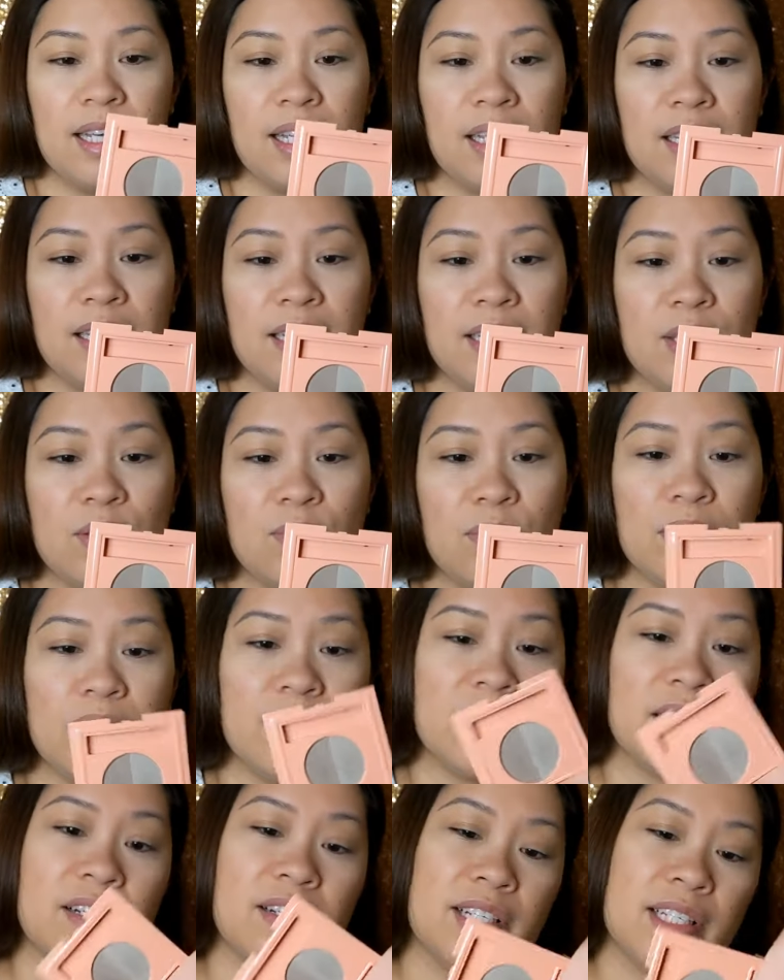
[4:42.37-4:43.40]
And this one
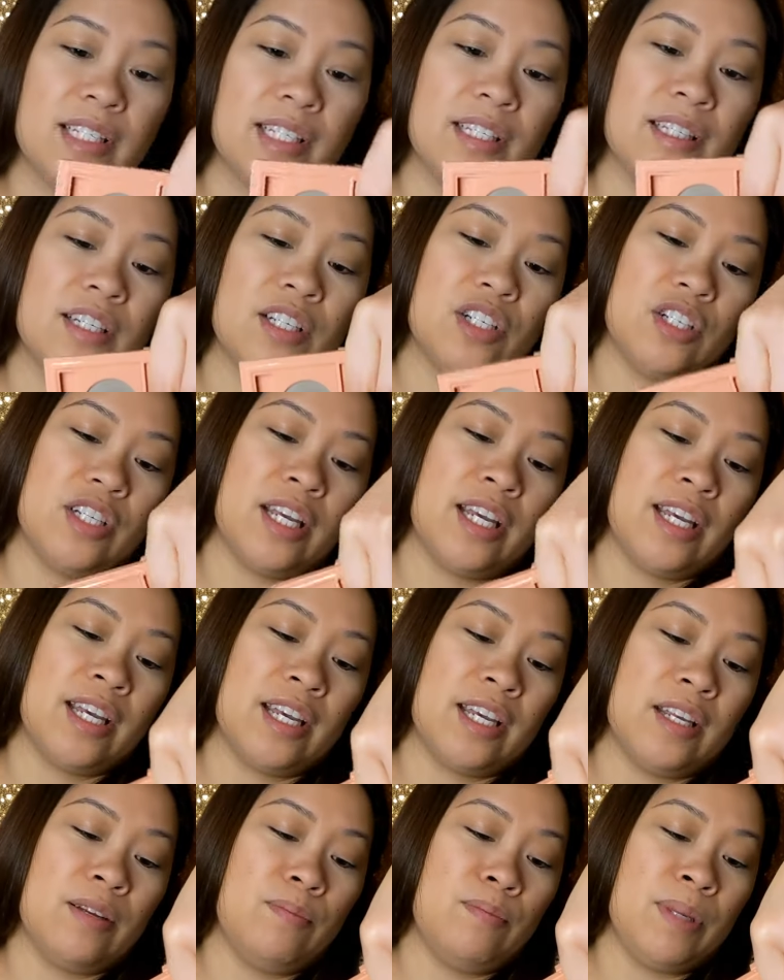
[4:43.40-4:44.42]
here is in the
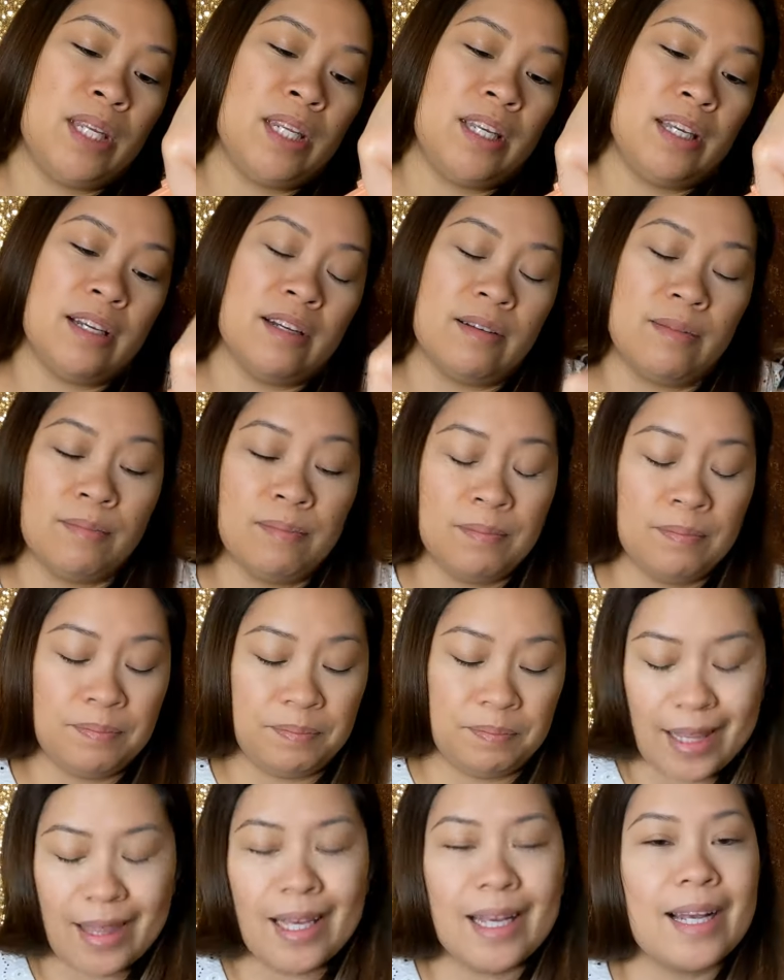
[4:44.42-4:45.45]
shade medium.
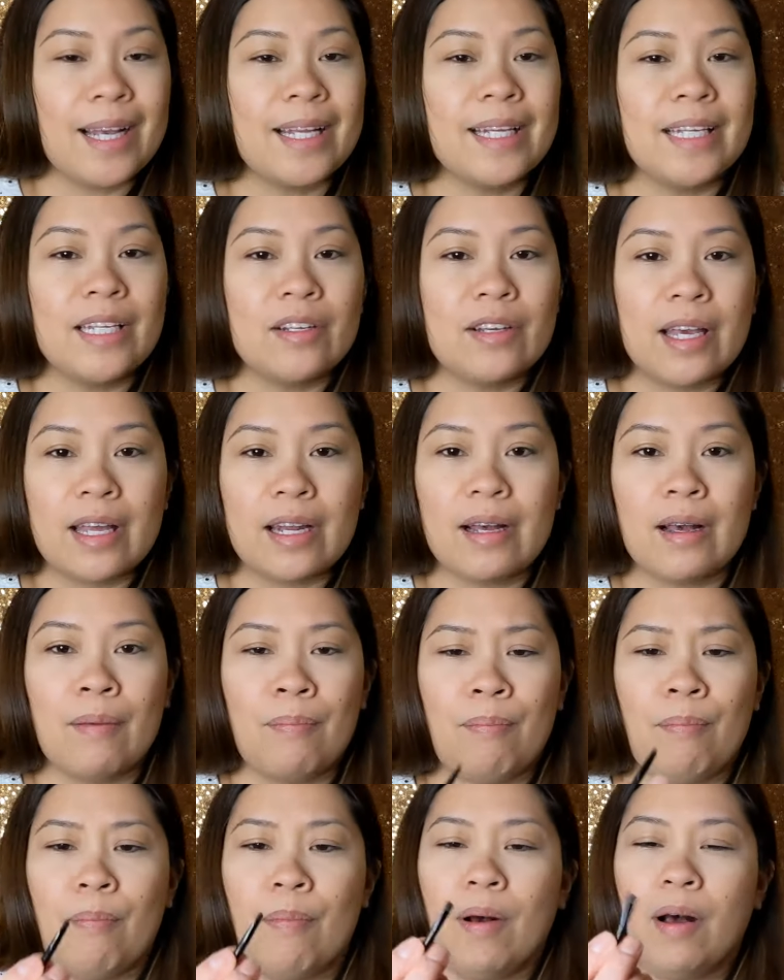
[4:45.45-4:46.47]
I think I need to get a
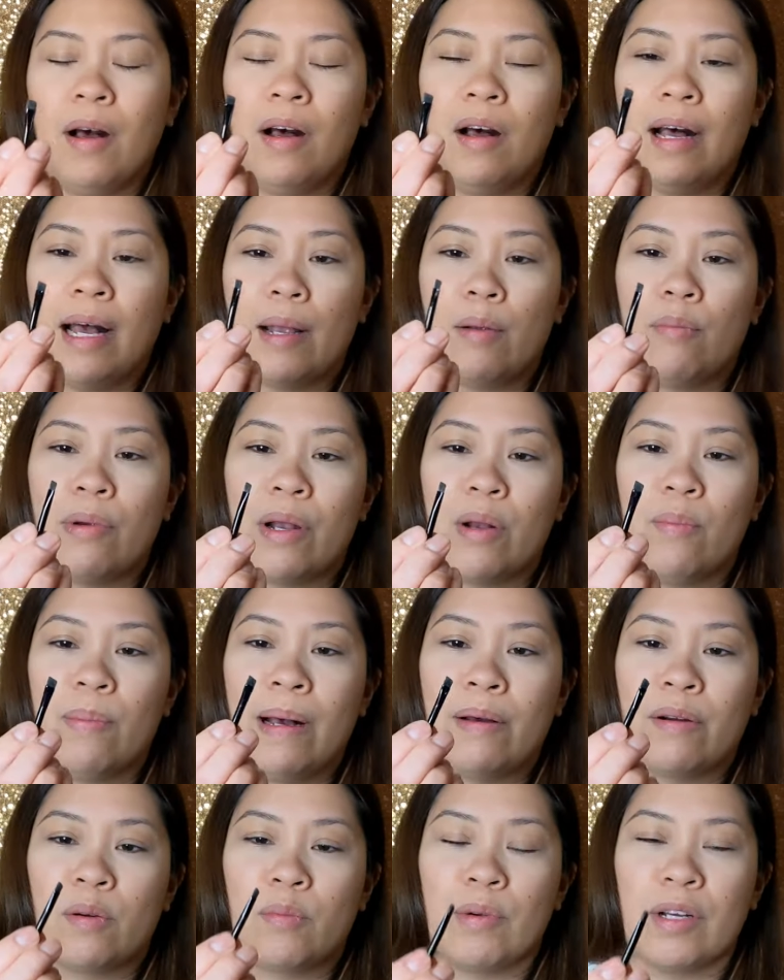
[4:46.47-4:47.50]
eyebrow
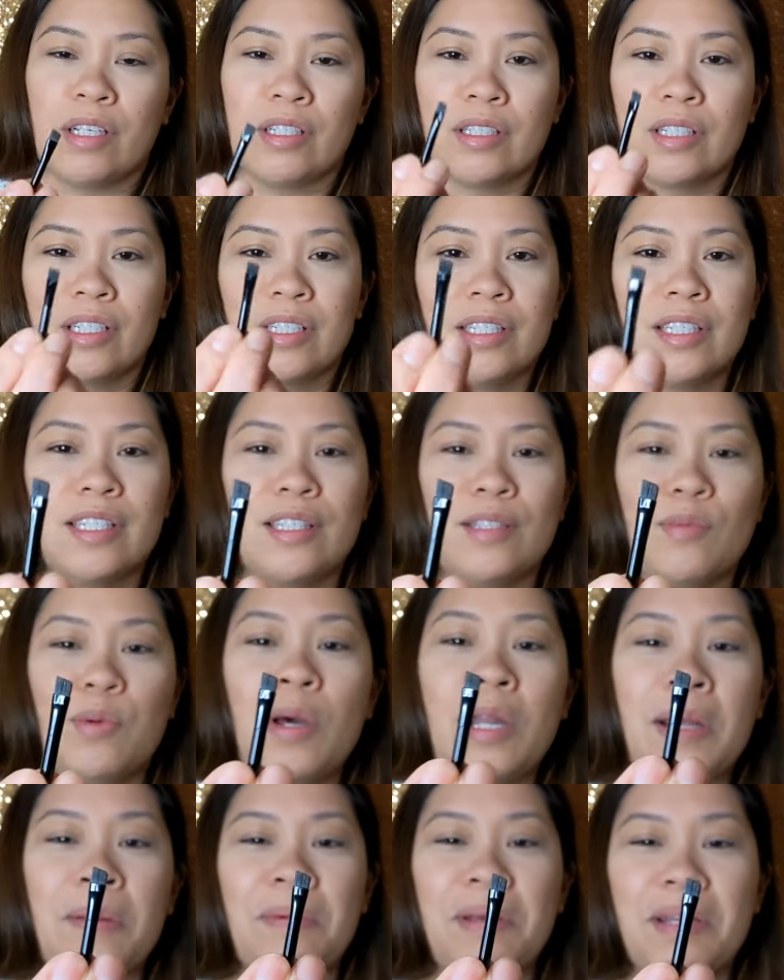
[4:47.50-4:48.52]
powder brush because this is what
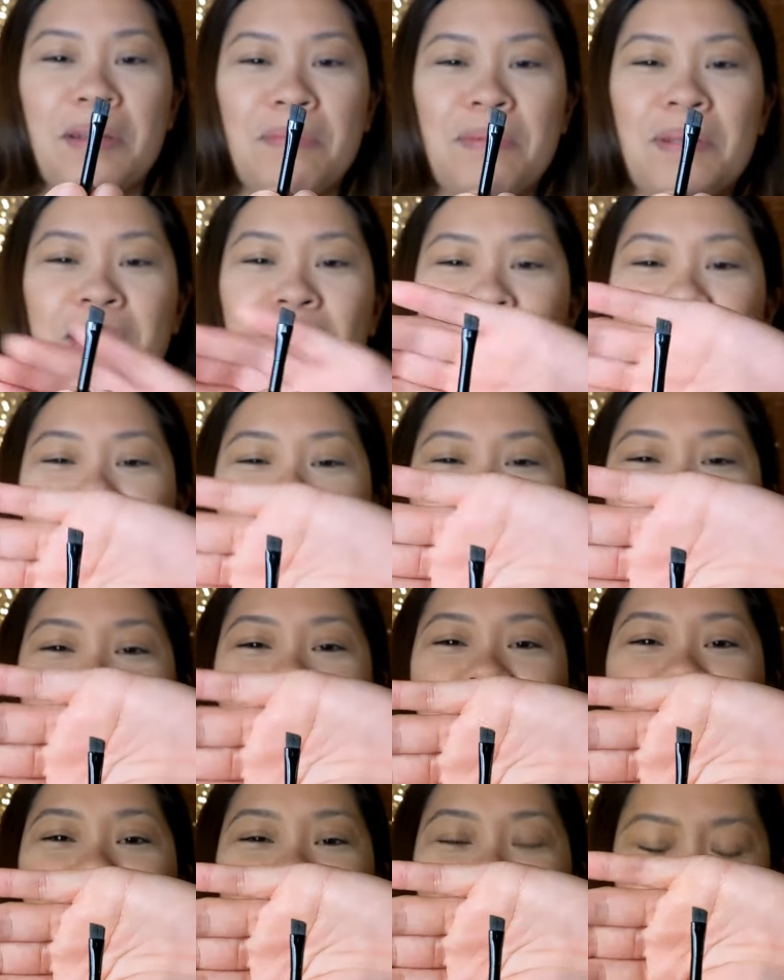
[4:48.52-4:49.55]
I'm going to be using
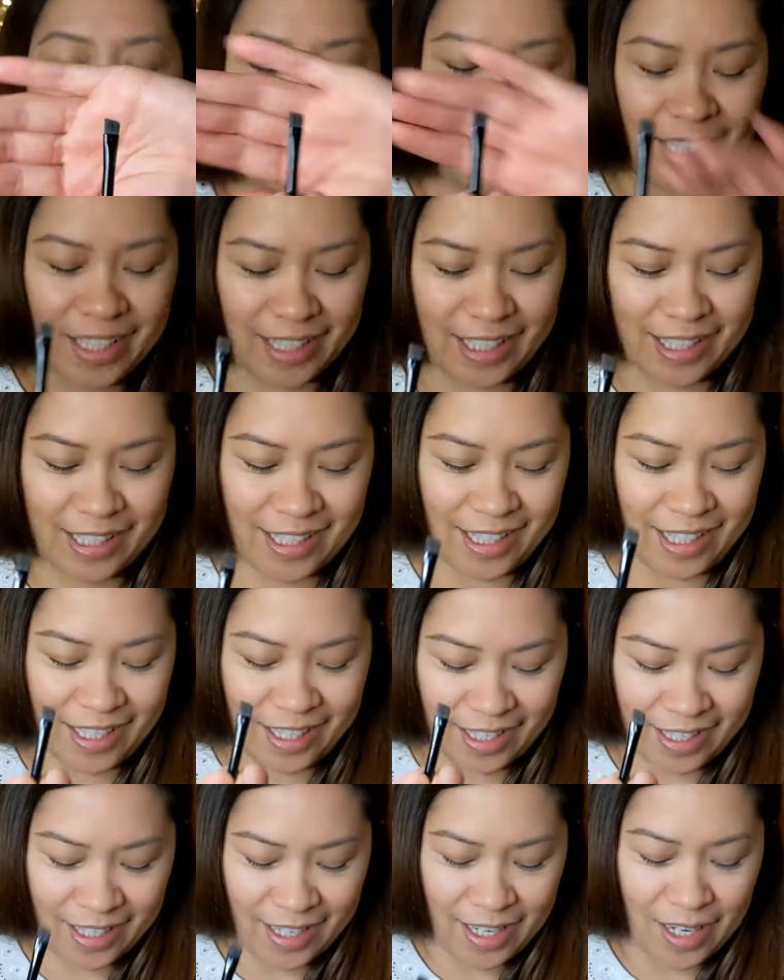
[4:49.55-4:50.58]
right now. This is
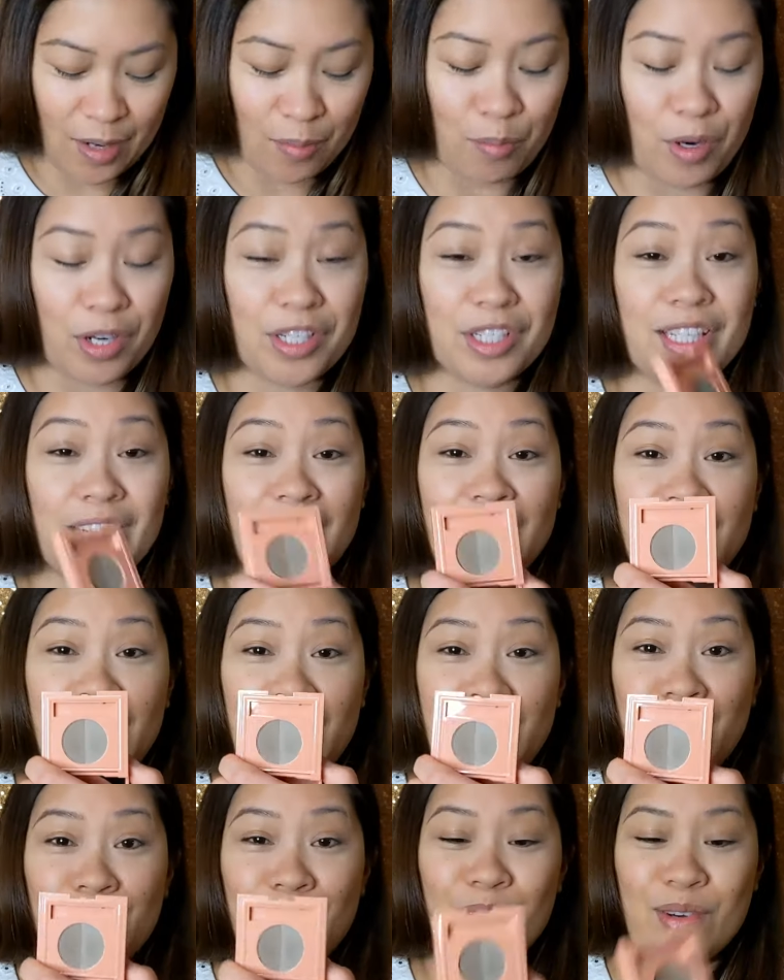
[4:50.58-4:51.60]
the brush that
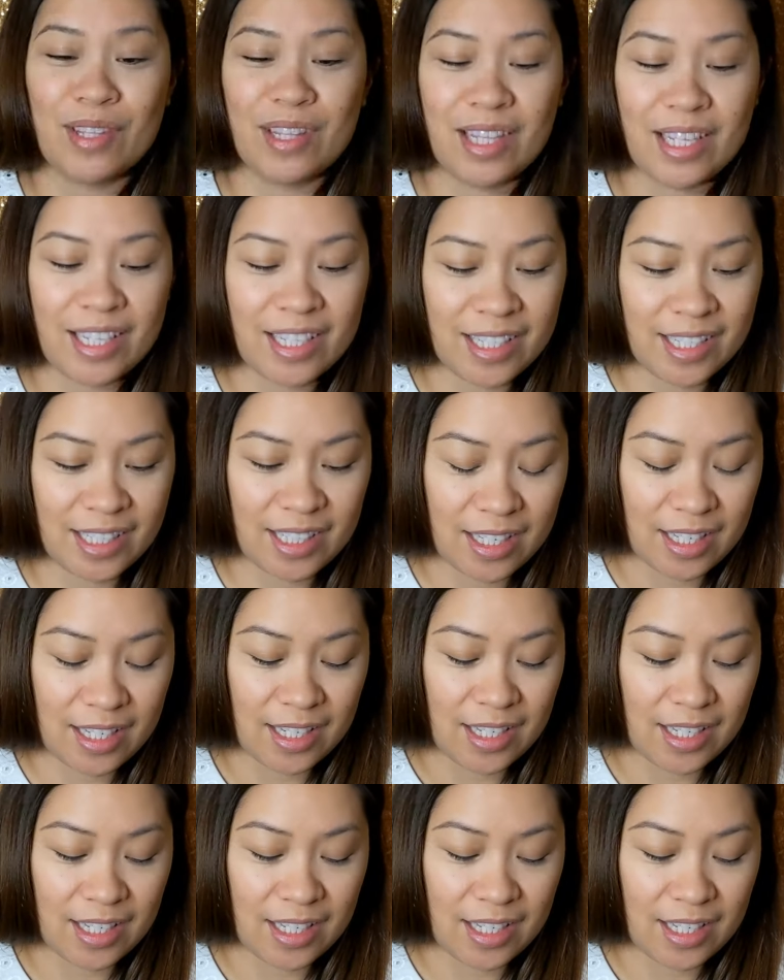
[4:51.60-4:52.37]
came with this.